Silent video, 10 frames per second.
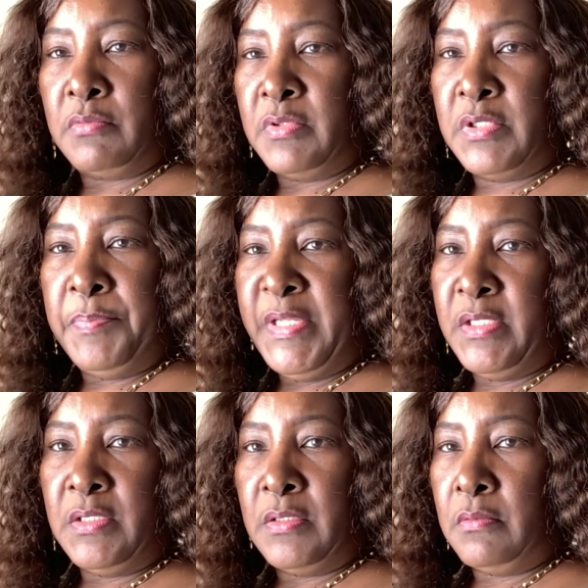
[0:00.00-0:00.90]

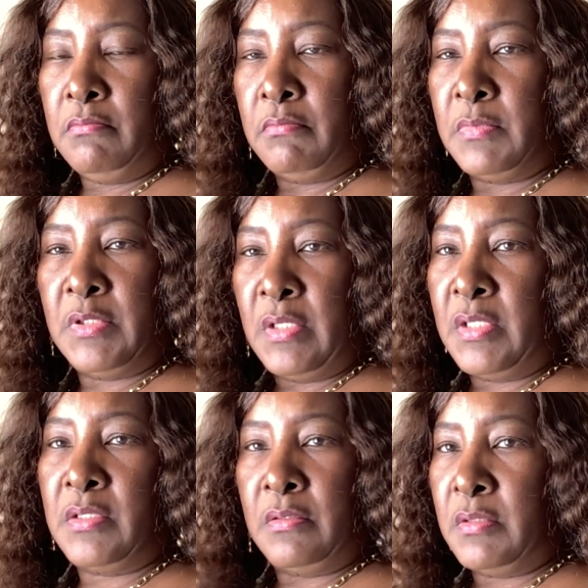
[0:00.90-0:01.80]
depending.
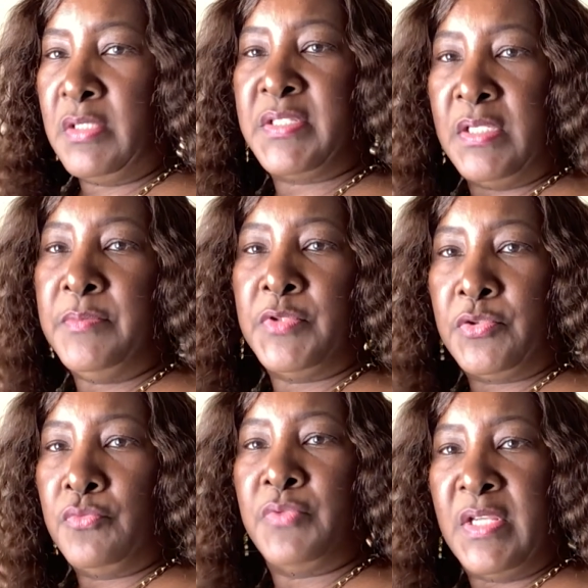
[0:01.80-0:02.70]
It seems
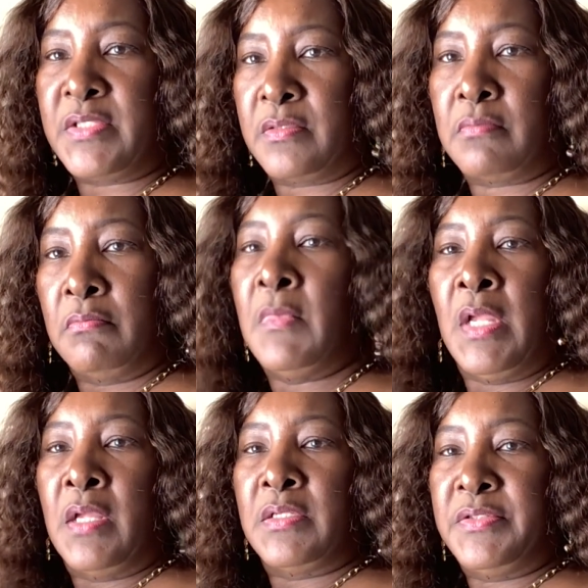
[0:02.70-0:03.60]

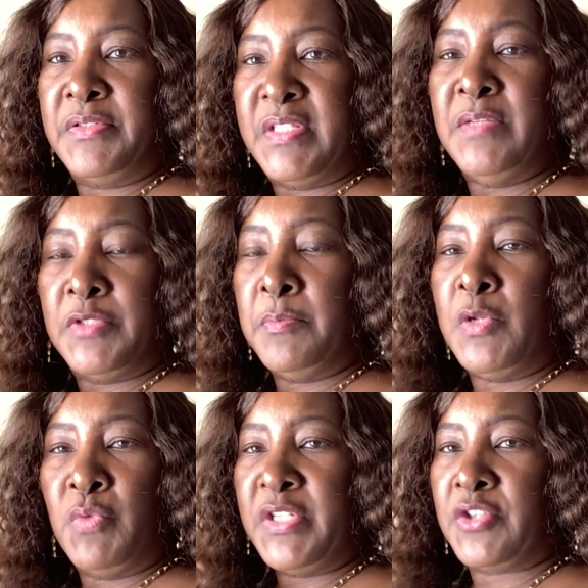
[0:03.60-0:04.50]
to be
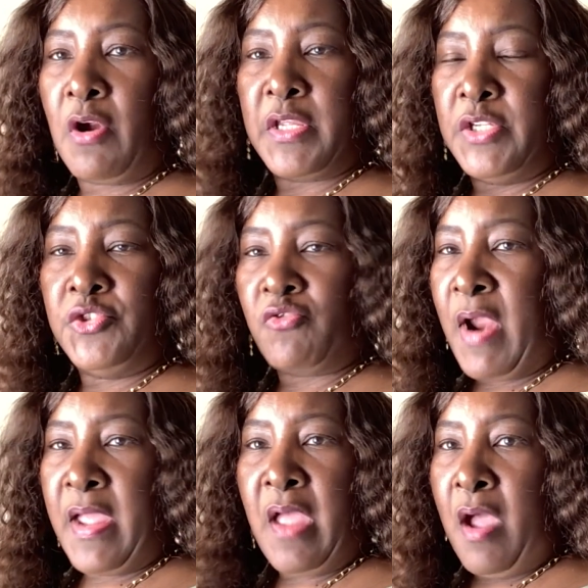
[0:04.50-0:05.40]
when it starts getting
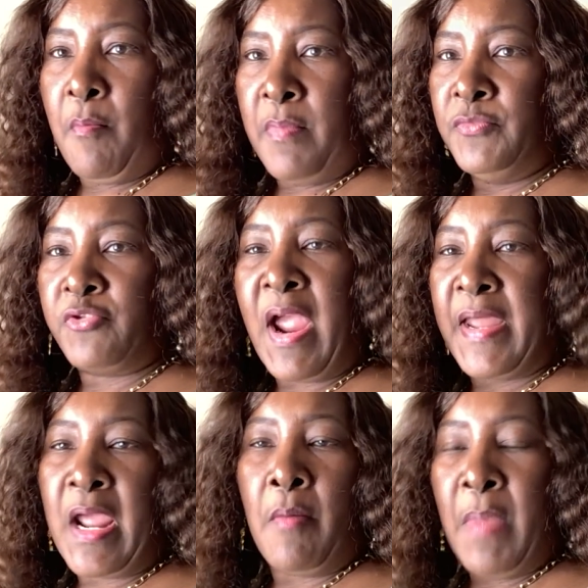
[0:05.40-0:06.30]
dried out
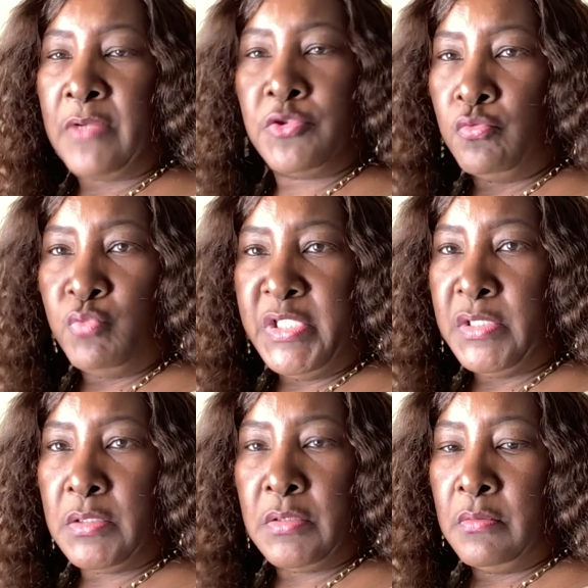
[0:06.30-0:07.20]
about 2
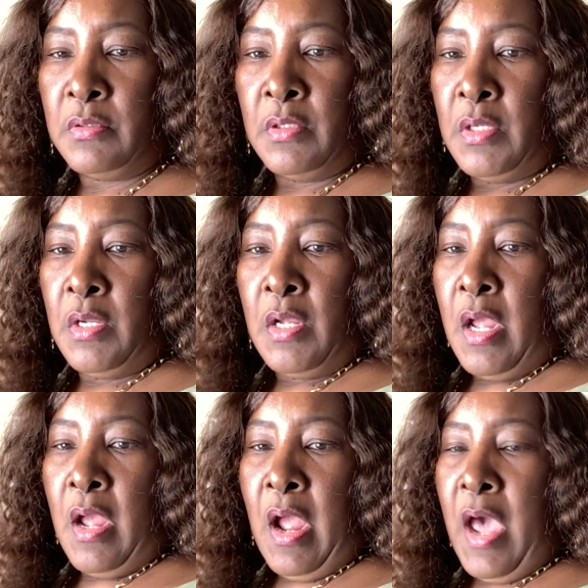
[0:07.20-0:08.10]
weeks.
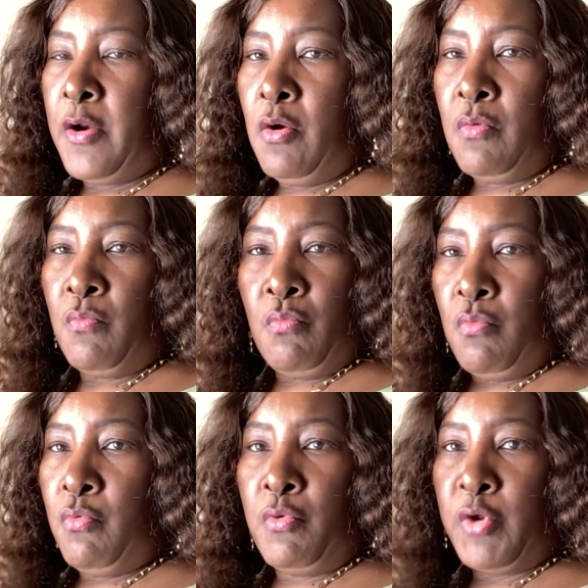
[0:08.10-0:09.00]
I don't
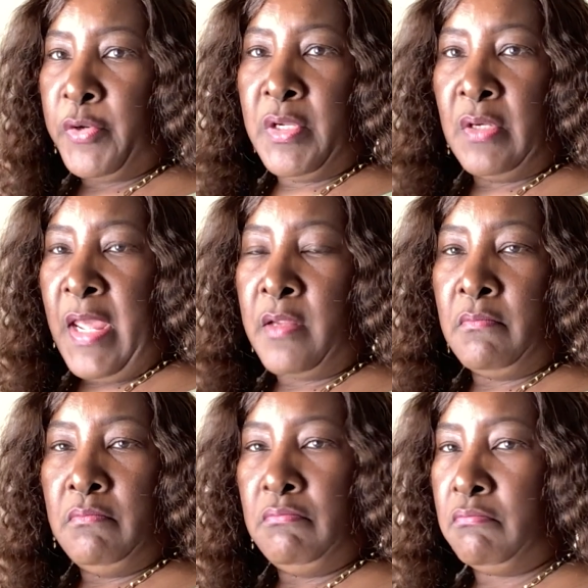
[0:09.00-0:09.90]
water it like
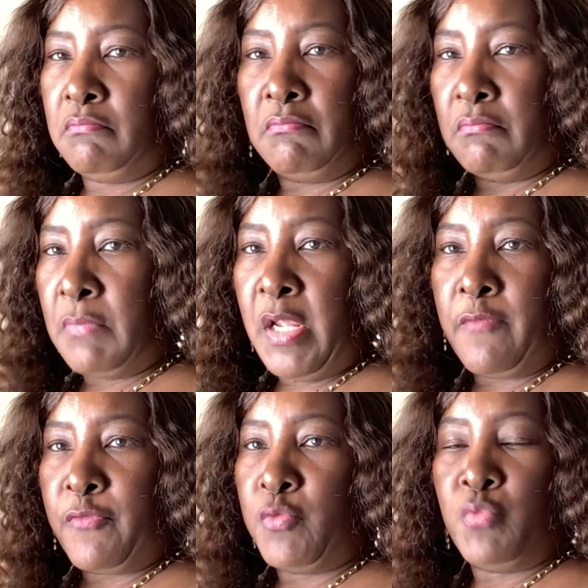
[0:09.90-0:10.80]

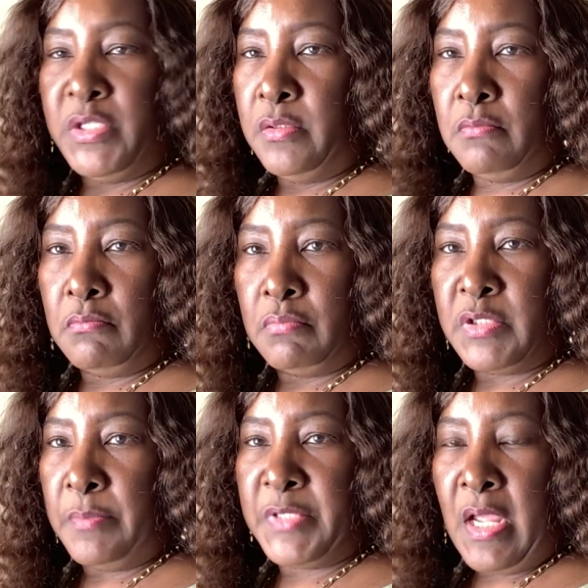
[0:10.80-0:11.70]
every week
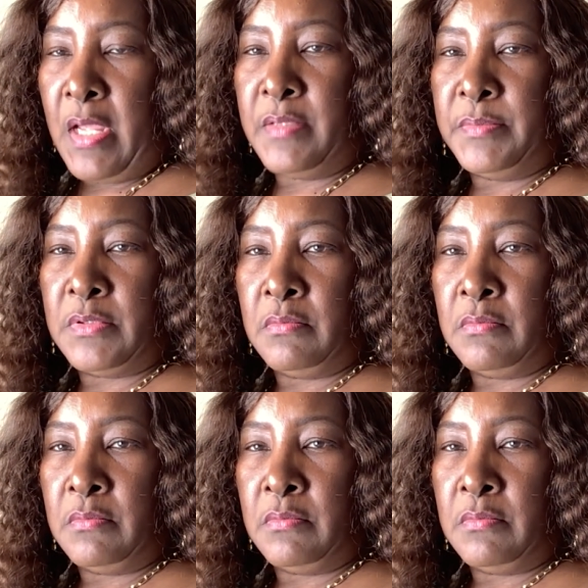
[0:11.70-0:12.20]
sometimes,